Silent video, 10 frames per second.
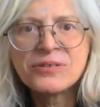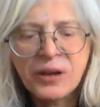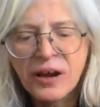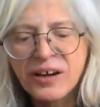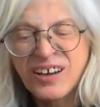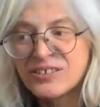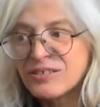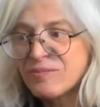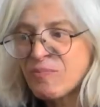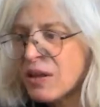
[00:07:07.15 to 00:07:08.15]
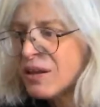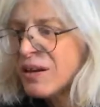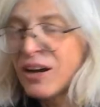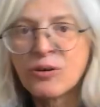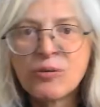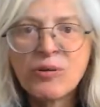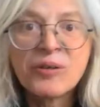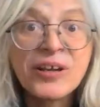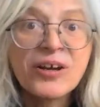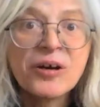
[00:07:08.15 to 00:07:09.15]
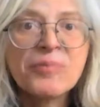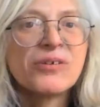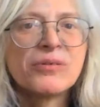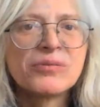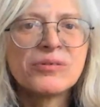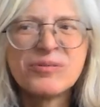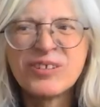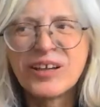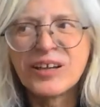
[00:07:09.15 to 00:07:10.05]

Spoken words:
Okay, I don't wear makeup. I don't like.